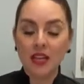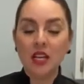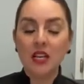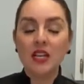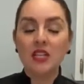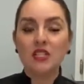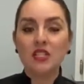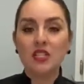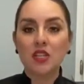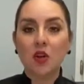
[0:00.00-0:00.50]

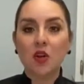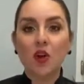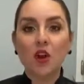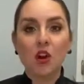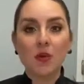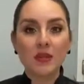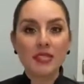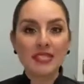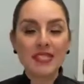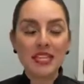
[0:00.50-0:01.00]
So
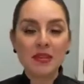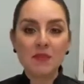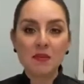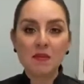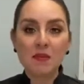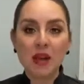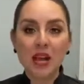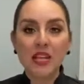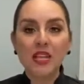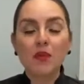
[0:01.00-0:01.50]
always keep in
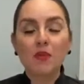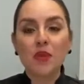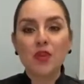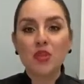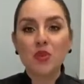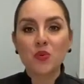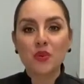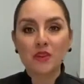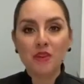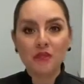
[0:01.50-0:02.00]
mind that when
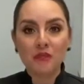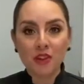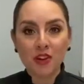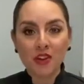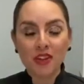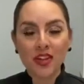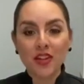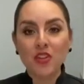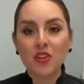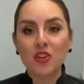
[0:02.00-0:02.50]
you invert
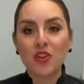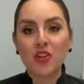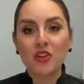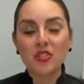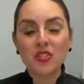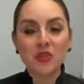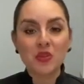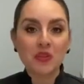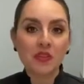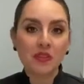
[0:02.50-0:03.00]
it, you're
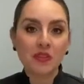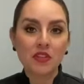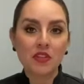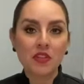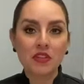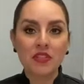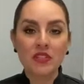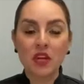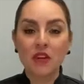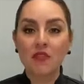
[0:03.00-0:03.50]
also giving
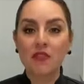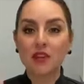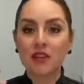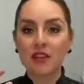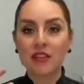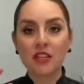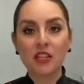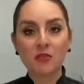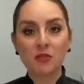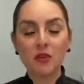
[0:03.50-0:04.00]
yourself a
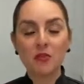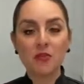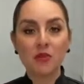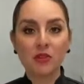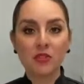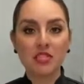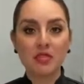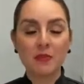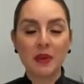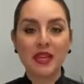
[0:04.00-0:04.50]
little bit more
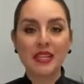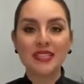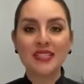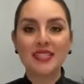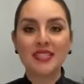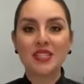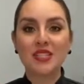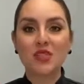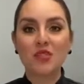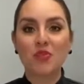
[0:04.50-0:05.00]
space
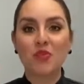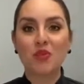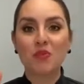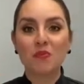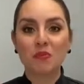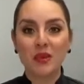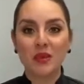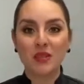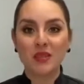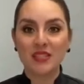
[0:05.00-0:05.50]
to store
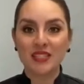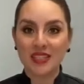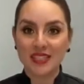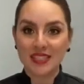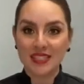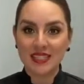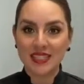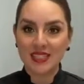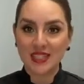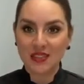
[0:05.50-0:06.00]
bigger
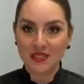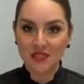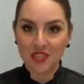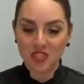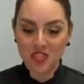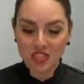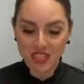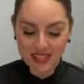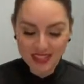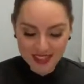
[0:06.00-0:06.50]
sizes of
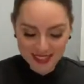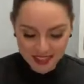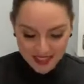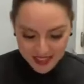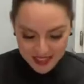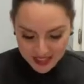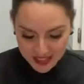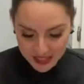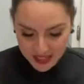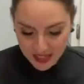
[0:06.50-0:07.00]

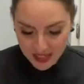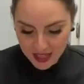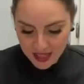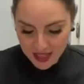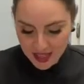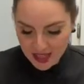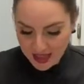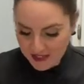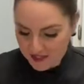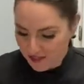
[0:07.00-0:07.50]
cheese.
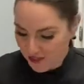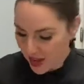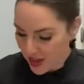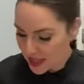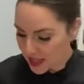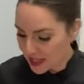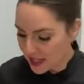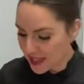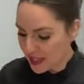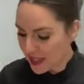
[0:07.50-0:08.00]
And
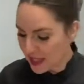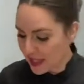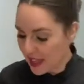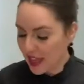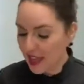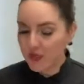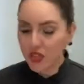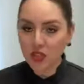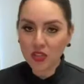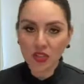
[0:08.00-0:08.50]
finally, I
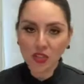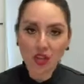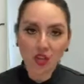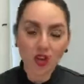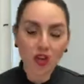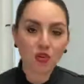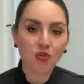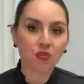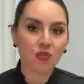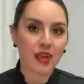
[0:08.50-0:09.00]
have the
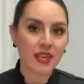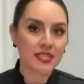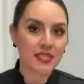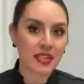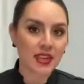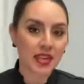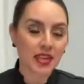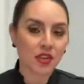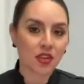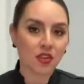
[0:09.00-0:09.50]
low
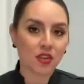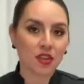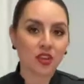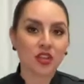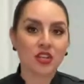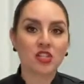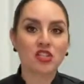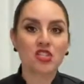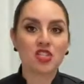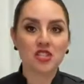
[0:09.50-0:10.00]

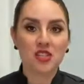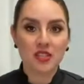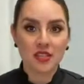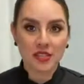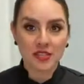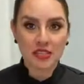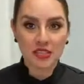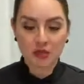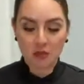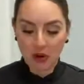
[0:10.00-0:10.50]
rectangular
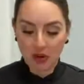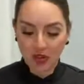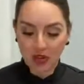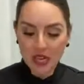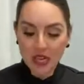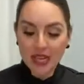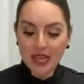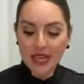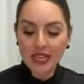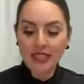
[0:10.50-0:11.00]
CheeSmart.
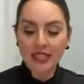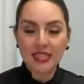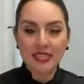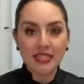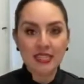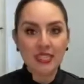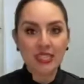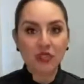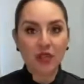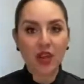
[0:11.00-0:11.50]
And this
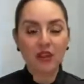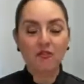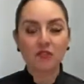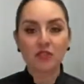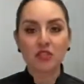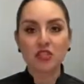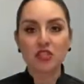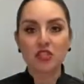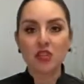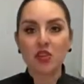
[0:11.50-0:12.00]
is great for
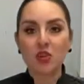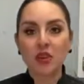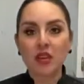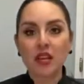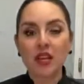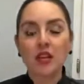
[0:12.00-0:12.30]
storing